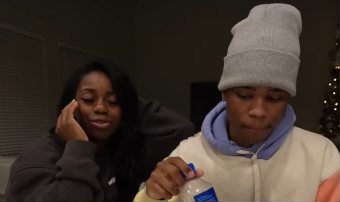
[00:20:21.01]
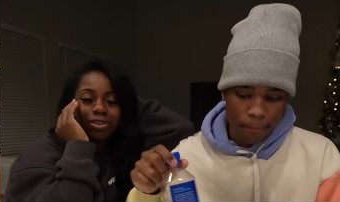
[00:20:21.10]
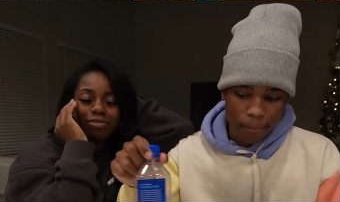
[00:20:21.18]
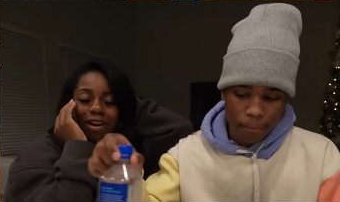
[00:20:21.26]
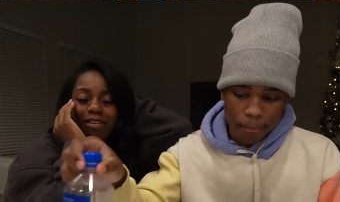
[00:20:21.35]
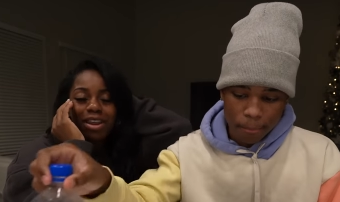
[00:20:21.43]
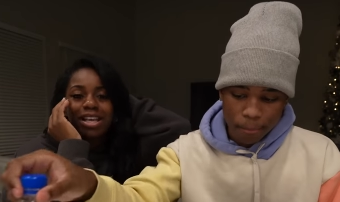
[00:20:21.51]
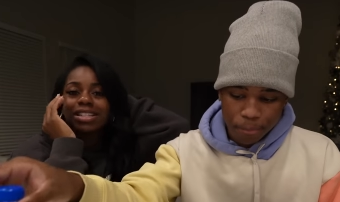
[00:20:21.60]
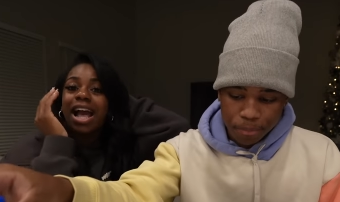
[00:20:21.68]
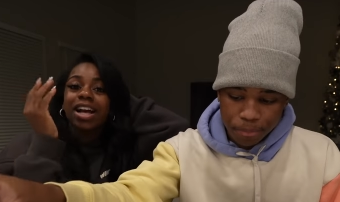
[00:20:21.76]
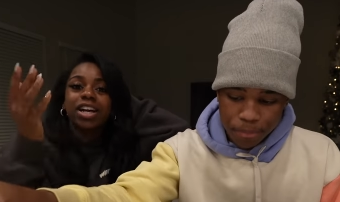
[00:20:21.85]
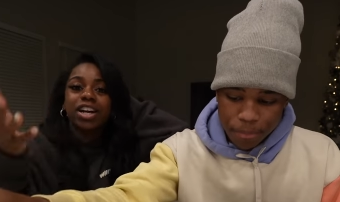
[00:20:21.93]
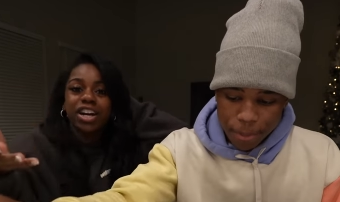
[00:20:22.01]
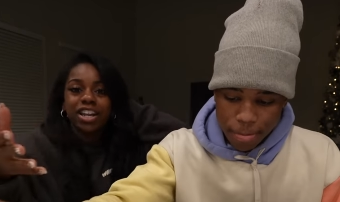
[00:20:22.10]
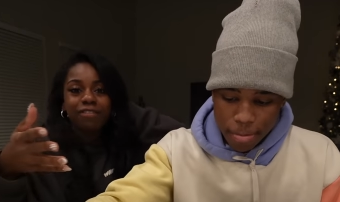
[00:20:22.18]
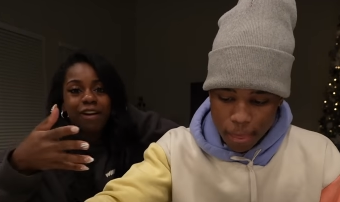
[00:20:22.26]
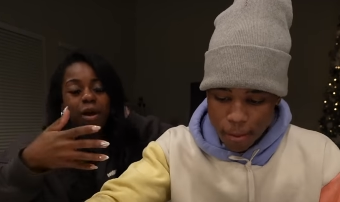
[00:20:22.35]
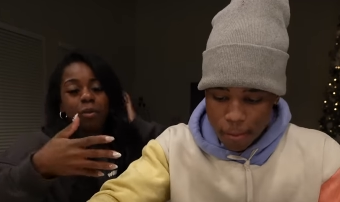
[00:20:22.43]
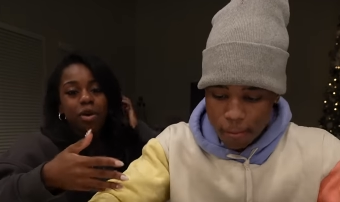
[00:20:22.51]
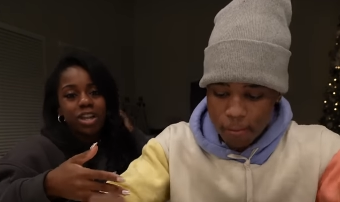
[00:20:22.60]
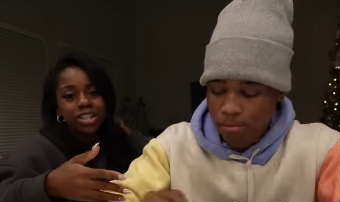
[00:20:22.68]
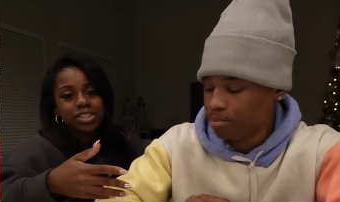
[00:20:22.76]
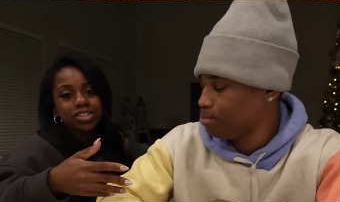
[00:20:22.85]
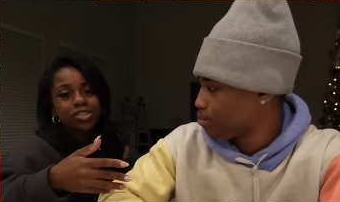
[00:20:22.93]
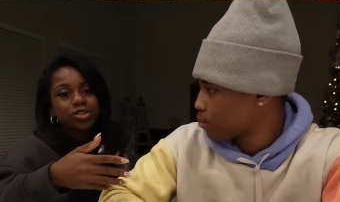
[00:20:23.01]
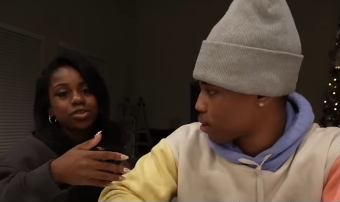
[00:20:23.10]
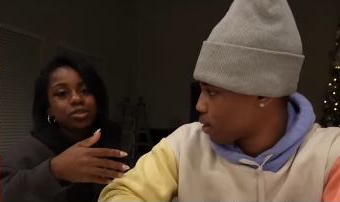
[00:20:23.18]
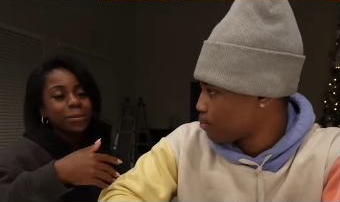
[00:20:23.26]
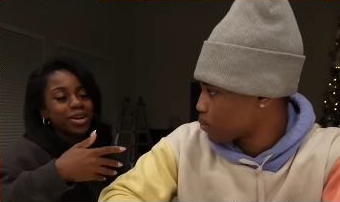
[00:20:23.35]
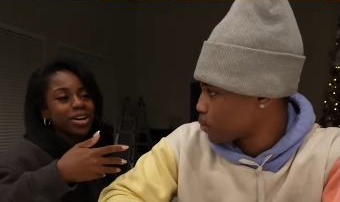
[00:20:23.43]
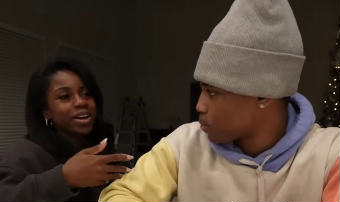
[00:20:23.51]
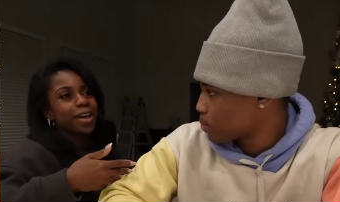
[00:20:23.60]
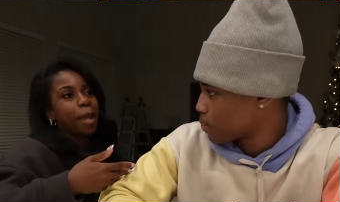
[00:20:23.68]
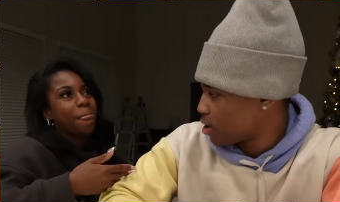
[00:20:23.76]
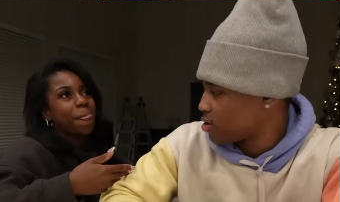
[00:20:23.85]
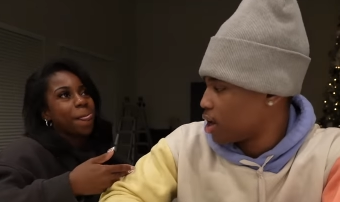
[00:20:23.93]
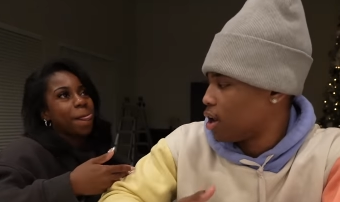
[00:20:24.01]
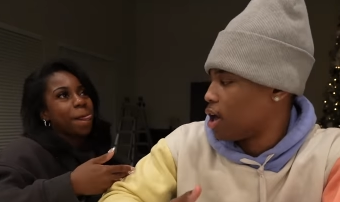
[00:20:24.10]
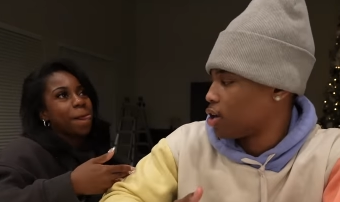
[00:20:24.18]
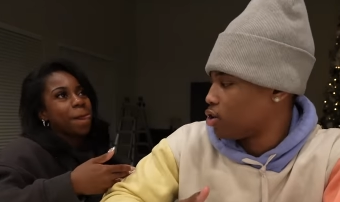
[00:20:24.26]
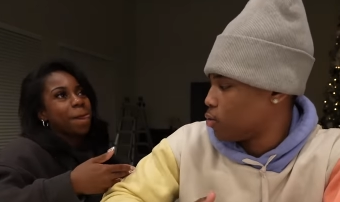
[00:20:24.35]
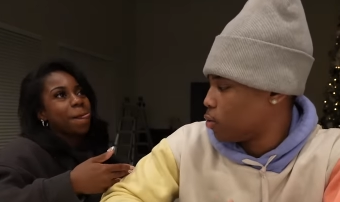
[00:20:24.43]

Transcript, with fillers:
Speaker 1: 25 days. I could if I wanted to, but
Speaker 2: it's not like you